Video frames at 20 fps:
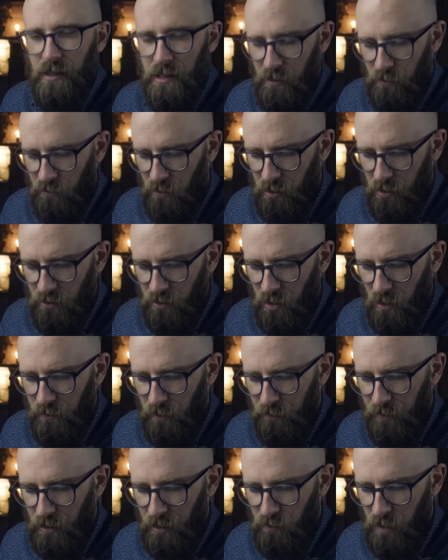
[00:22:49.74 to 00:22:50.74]
is that Ron drove
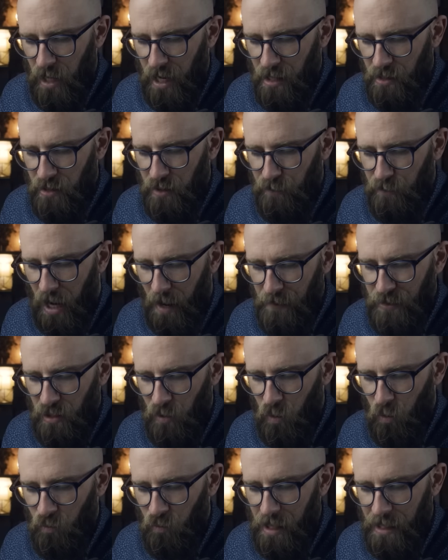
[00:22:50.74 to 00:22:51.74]
off in a rage. Perhaps the
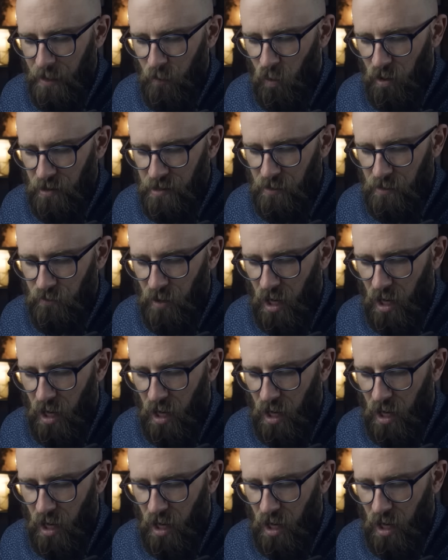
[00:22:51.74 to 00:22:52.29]
call really was the